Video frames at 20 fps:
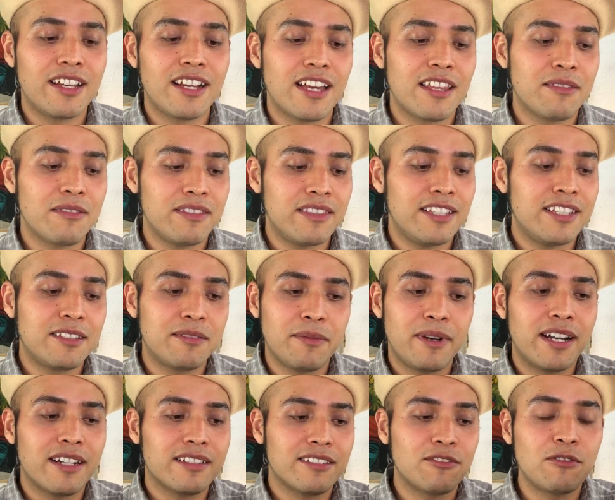had this
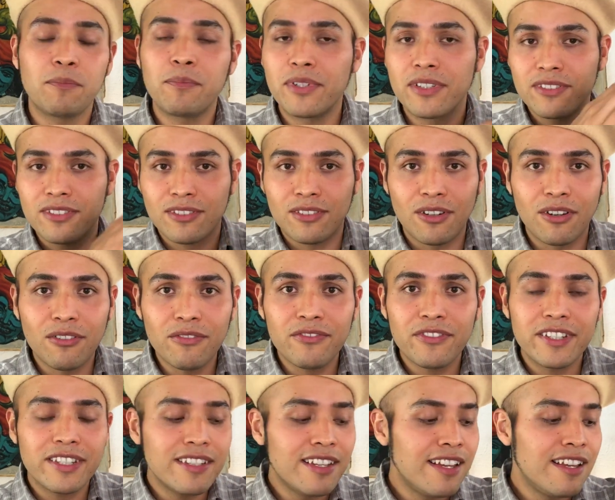bag super stuffed
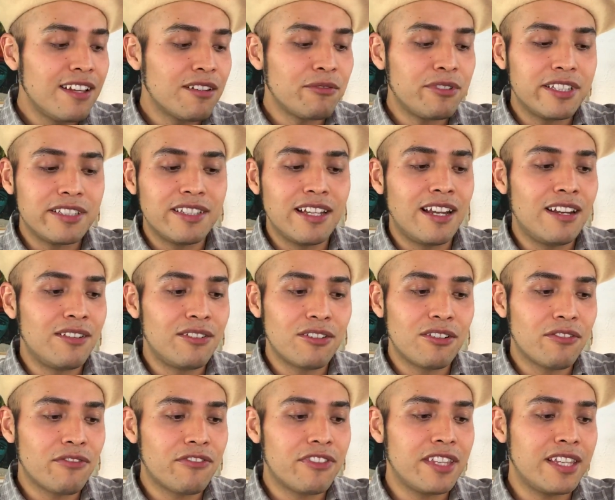with a lot
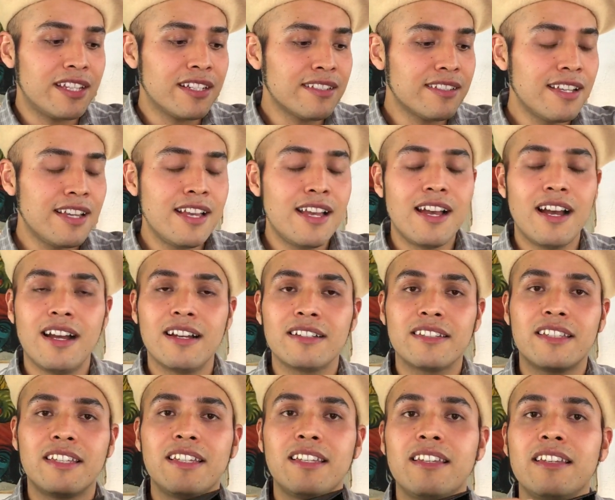of things, and
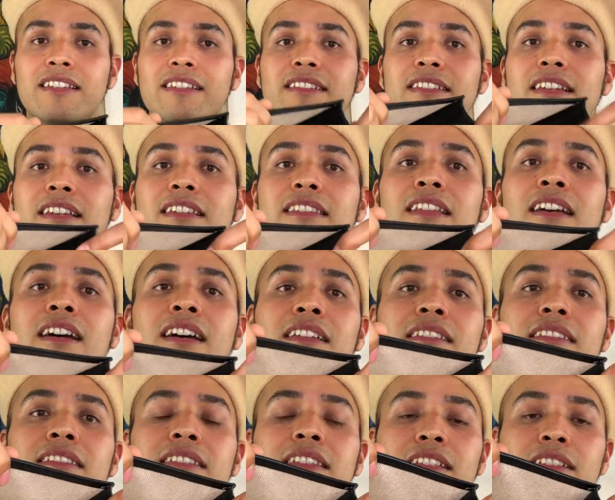he said that
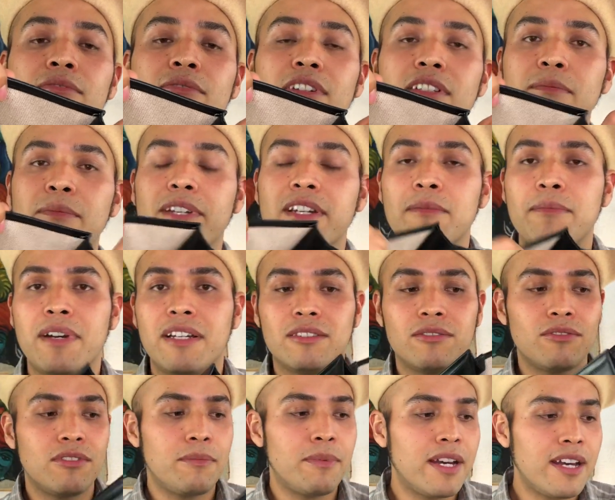this was very bad
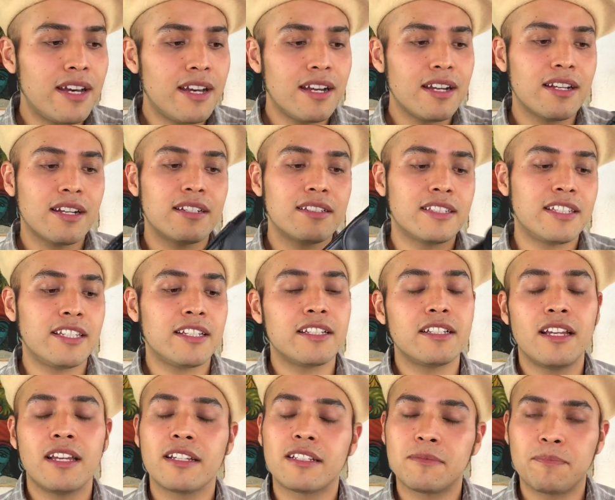to the bag, and he
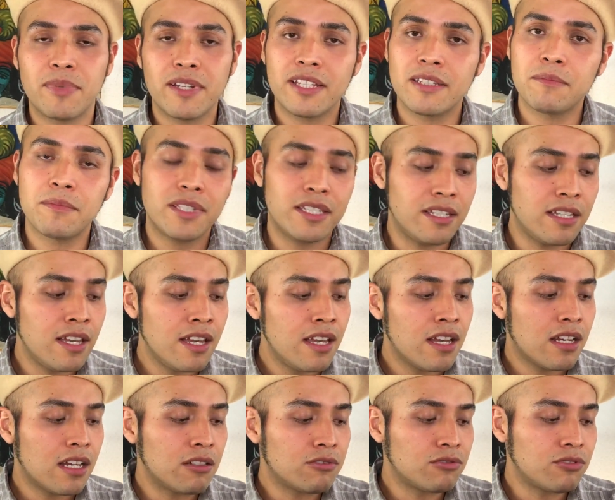explained me
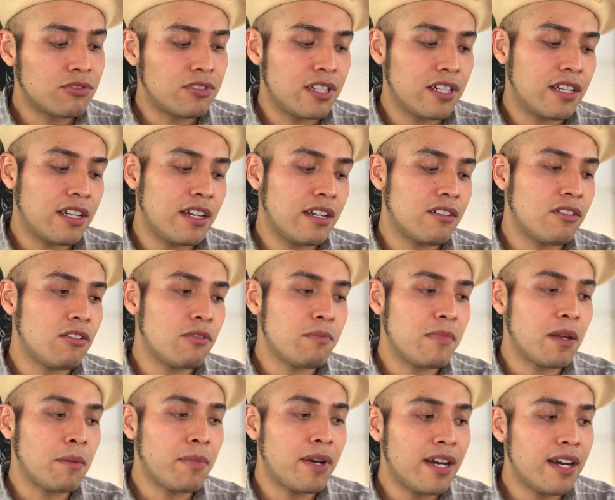how to take care of
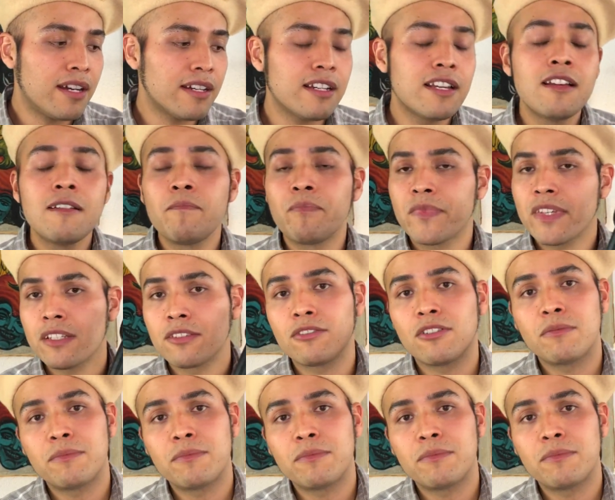my bag. He told